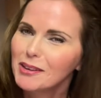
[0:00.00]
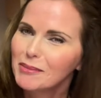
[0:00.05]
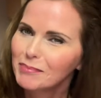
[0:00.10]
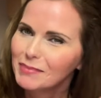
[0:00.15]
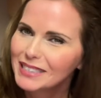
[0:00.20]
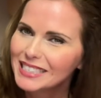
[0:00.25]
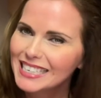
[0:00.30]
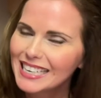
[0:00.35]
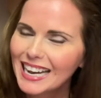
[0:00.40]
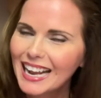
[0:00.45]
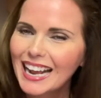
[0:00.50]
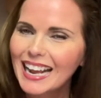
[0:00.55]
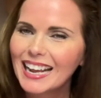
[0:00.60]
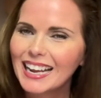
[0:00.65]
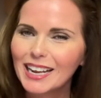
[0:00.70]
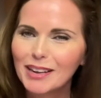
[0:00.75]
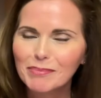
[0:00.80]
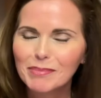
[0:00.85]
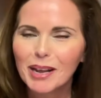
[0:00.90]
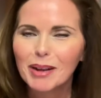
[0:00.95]
But today,
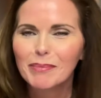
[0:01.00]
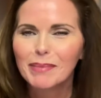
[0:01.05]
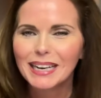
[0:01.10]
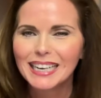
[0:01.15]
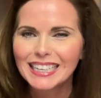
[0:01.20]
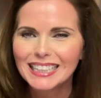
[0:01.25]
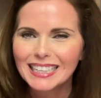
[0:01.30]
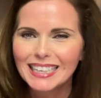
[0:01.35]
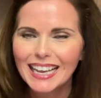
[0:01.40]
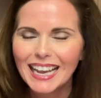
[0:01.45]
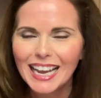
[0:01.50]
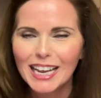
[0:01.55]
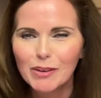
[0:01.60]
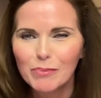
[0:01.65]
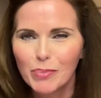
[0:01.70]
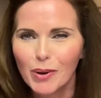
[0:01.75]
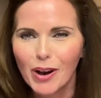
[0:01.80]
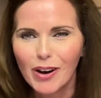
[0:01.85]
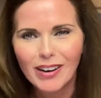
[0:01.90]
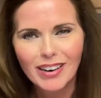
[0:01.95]
I'm not making the cake
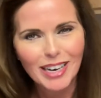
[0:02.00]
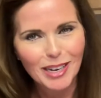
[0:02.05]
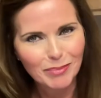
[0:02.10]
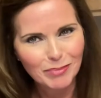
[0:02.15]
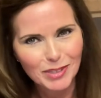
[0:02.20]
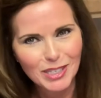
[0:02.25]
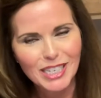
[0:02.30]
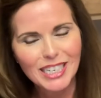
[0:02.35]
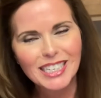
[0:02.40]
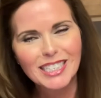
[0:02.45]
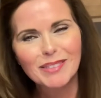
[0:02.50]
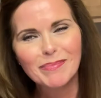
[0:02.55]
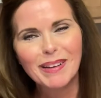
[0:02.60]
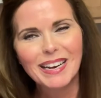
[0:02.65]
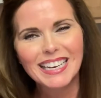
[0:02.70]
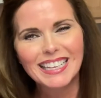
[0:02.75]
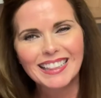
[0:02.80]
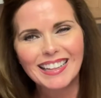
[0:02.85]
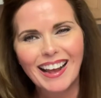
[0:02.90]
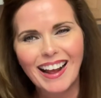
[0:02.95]
part, I'm just
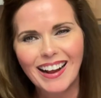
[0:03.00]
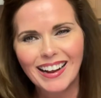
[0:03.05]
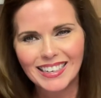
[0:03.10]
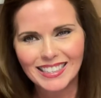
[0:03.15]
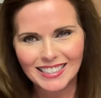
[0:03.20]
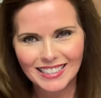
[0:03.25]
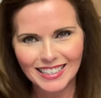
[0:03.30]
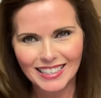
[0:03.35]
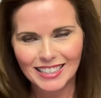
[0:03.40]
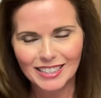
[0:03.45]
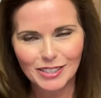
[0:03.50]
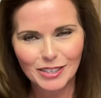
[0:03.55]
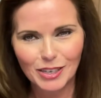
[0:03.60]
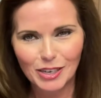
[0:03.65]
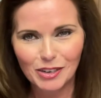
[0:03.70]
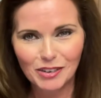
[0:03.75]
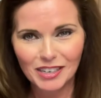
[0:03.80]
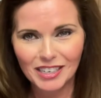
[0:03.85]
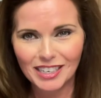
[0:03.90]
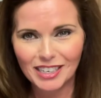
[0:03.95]
making the icing so
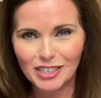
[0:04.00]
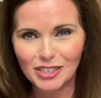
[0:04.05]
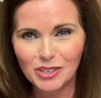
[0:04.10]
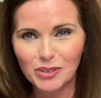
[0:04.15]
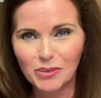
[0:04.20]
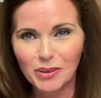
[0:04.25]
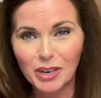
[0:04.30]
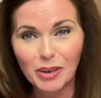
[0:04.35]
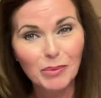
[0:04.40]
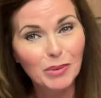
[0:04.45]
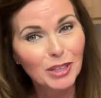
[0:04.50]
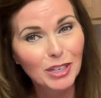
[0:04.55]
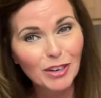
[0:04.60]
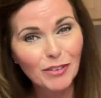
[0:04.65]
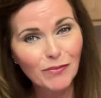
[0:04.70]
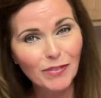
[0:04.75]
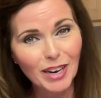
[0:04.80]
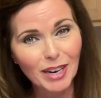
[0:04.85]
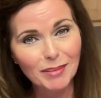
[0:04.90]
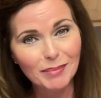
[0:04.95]
you can enjoy it with your
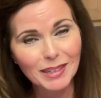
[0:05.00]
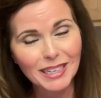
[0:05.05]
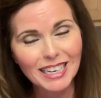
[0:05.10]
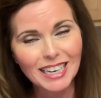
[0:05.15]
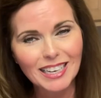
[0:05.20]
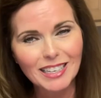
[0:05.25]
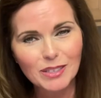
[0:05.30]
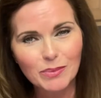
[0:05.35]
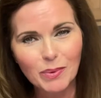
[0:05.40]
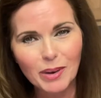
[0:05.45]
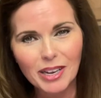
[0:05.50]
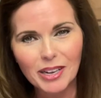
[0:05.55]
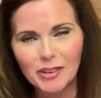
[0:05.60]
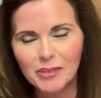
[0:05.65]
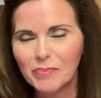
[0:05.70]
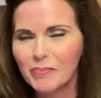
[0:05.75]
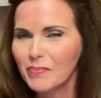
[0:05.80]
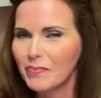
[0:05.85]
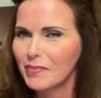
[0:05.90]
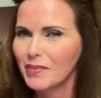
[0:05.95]
family as well.